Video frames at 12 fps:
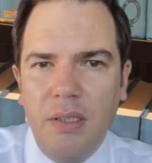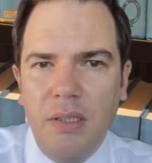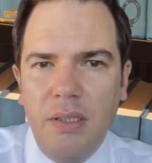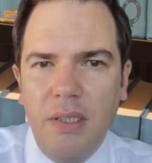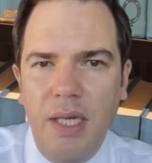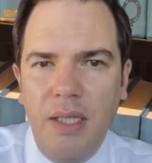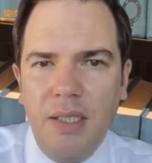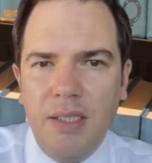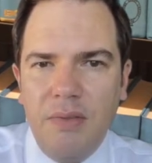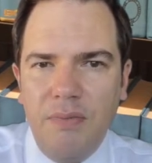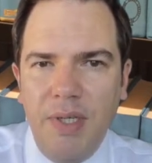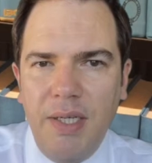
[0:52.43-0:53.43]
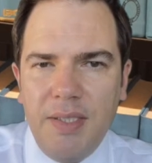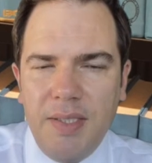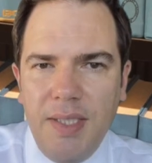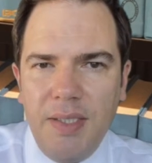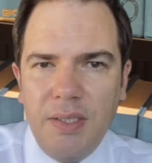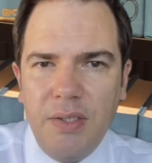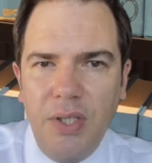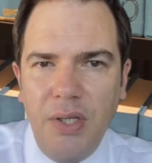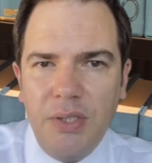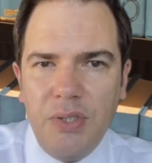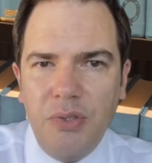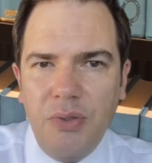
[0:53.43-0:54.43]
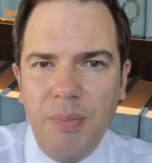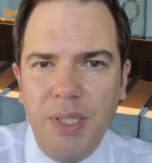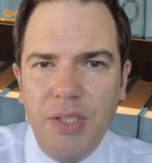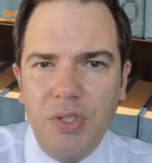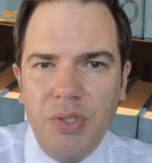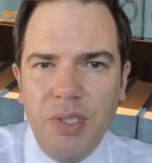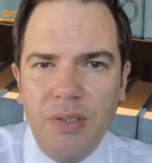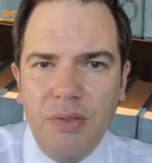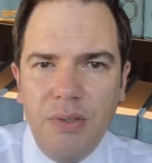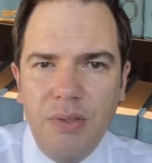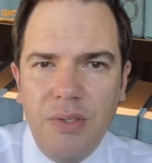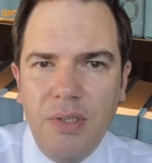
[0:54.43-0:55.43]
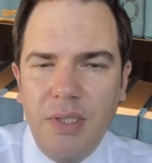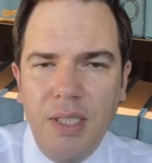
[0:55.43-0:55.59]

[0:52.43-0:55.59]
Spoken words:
Now there's various things the notice to appear should include.